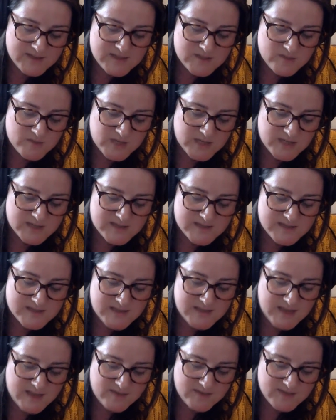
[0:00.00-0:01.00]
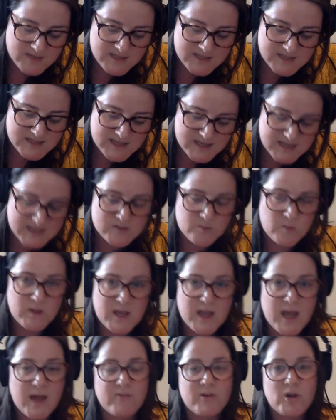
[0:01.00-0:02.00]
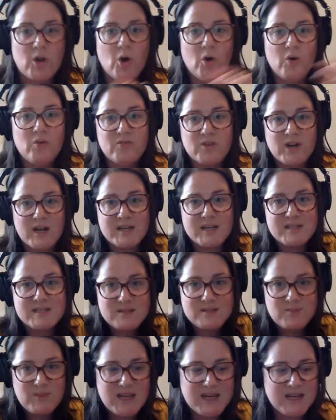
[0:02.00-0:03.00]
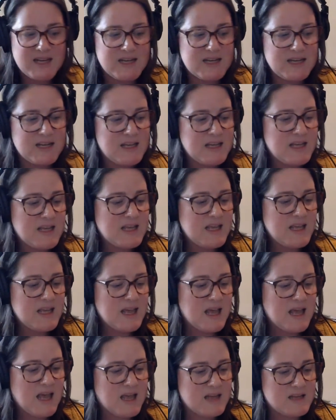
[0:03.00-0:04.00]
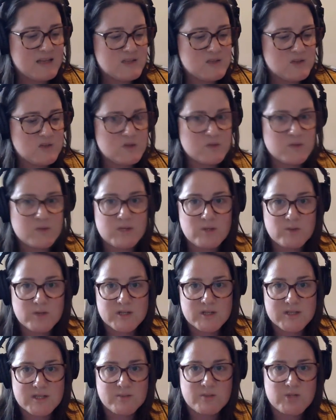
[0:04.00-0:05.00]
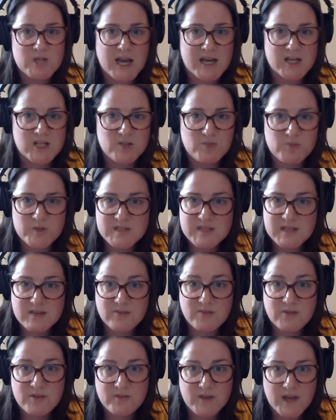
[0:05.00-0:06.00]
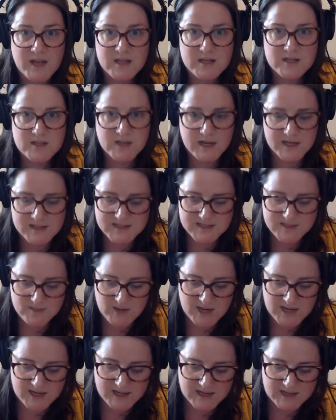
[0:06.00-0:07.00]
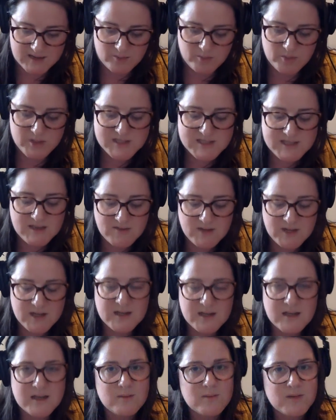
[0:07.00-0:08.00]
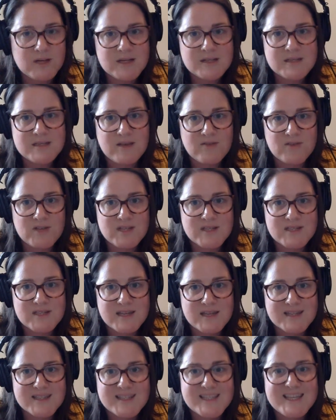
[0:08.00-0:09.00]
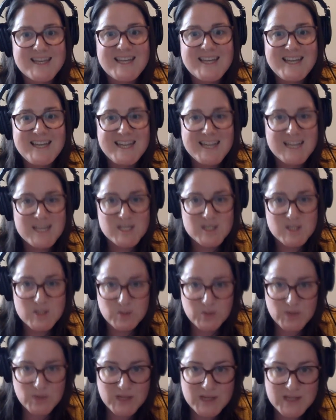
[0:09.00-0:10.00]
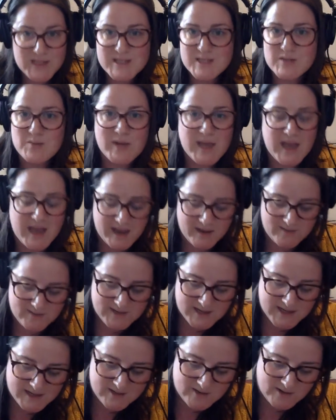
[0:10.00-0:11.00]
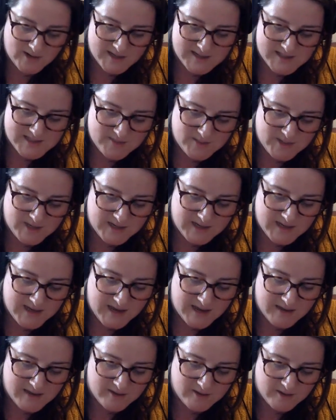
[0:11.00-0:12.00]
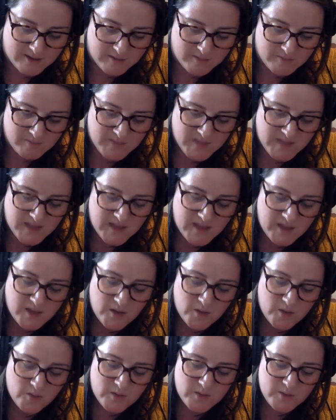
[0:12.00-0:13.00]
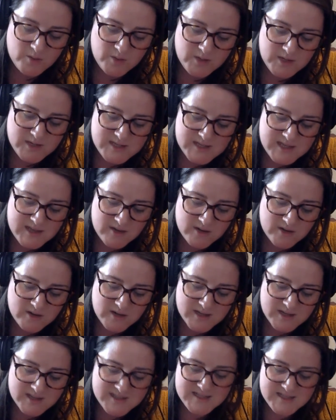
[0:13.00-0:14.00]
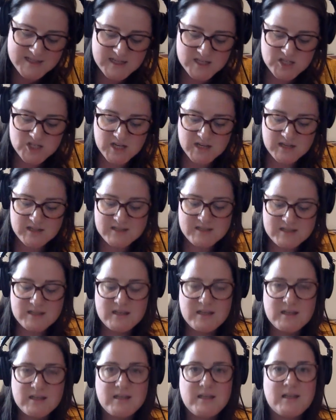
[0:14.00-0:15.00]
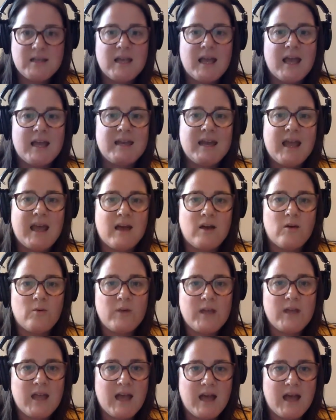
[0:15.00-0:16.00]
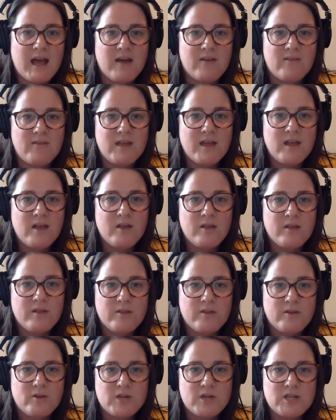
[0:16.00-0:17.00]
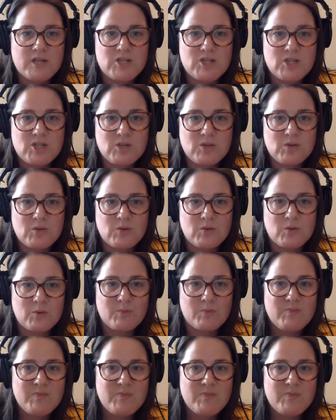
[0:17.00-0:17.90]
So we get 76. We haven't overestimated. And as soon as we do our subtraction, we'll see if we've underestimated. But 79 minus 76 is 3. So we haven't underestimated either. We bring down our next digit. And now we have 32.